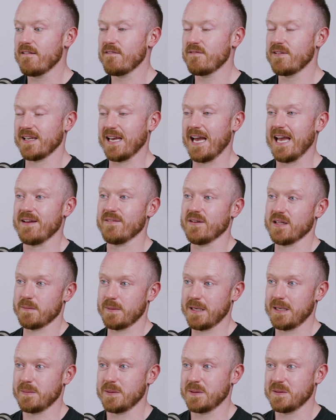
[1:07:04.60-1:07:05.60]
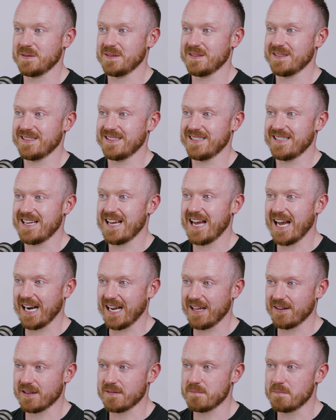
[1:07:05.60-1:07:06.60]
forgave other people
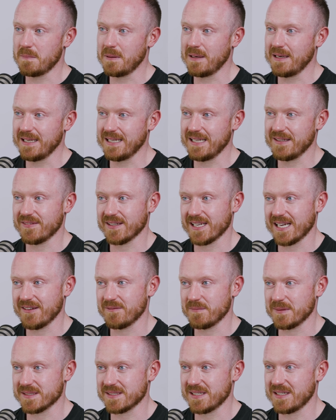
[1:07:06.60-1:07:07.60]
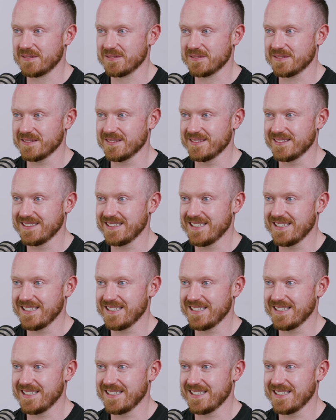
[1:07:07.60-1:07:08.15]
and I completely forgave myself.